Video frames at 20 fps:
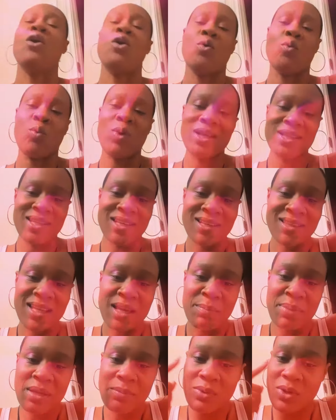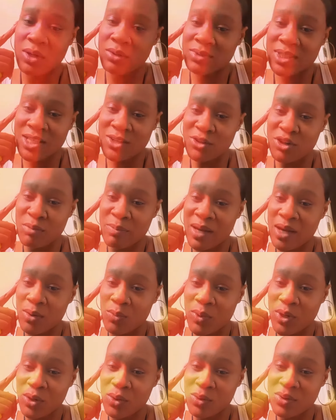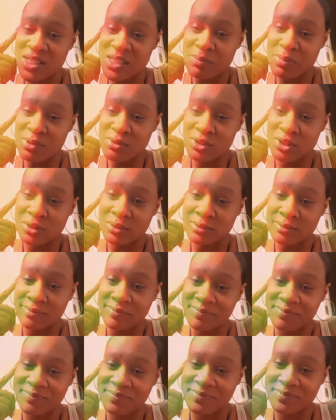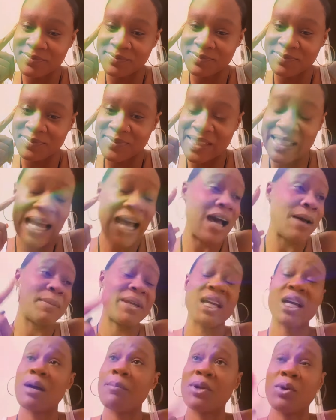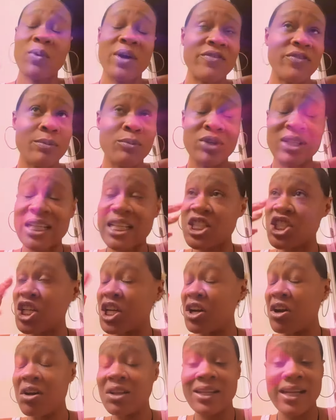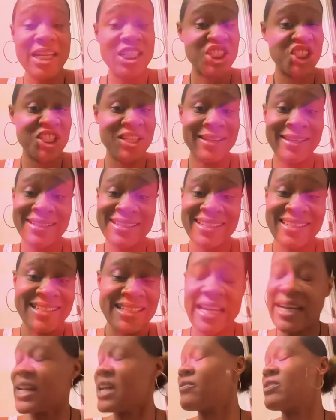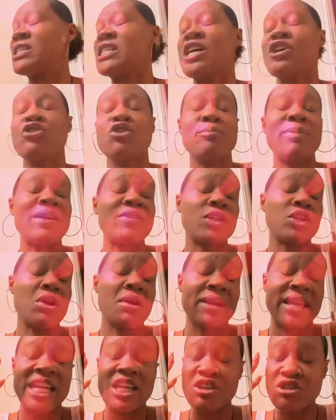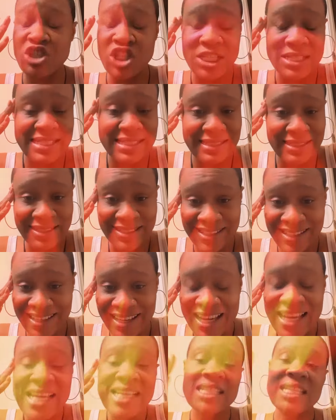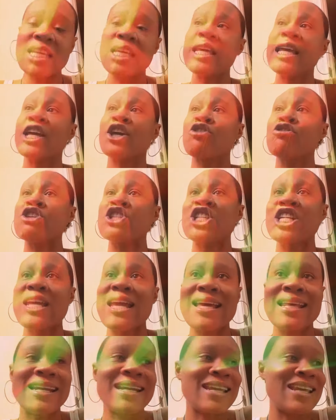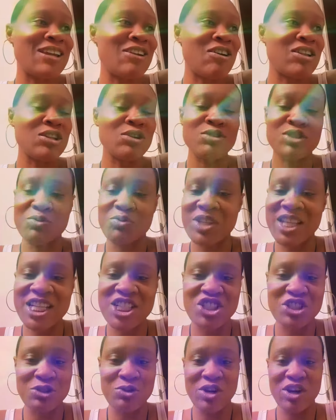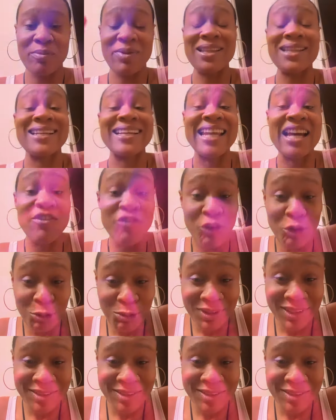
One thing that people don't tell you about when going spiritual, I mean coming away from religion and all of that shit, they never tell you about the dark energies. See, in Christianity and all of those religions, you hear about the devil.